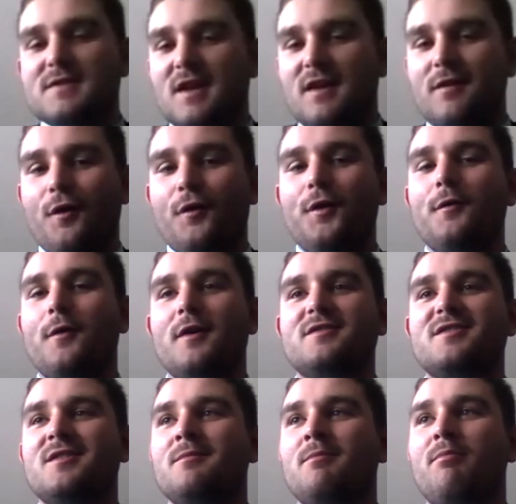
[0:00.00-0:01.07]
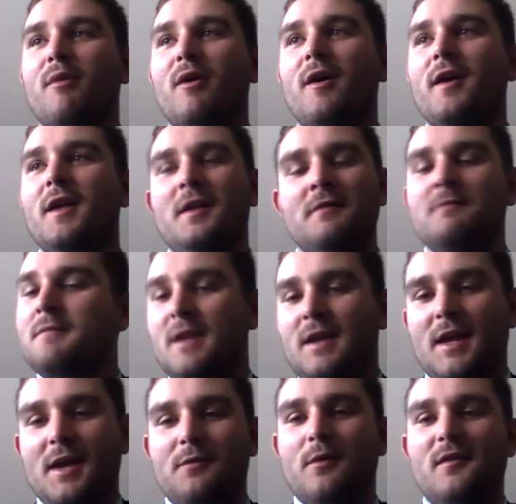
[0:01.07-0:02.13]
no, he wasn't, but
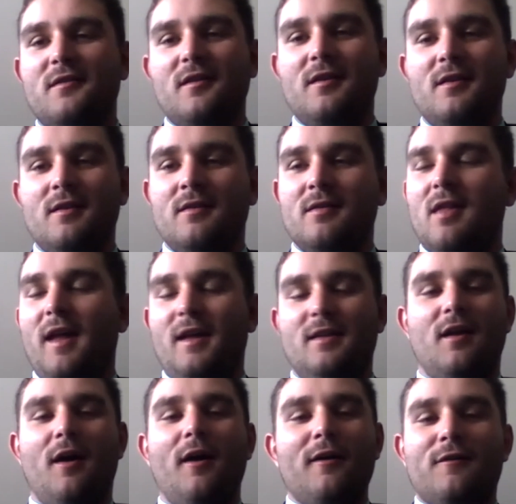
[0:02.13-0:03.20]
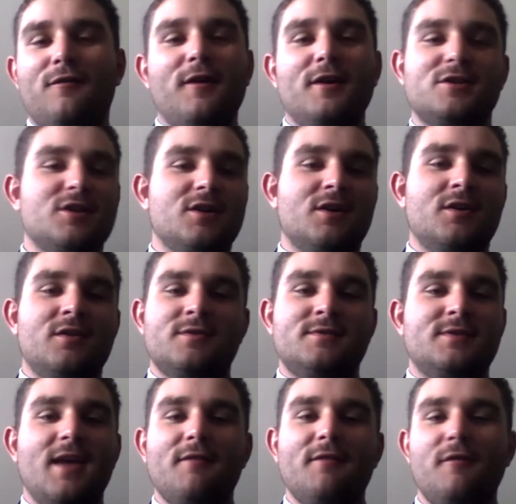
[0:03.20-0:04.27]
he wasn't like Derek Fisher,
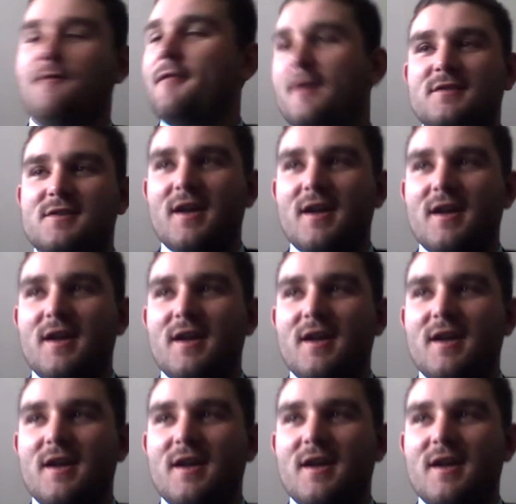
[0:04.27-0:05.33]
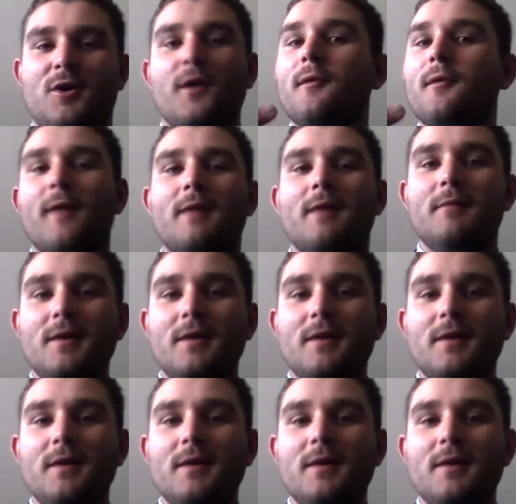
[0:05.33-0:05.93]
David Fizdale, Kurt Rambis.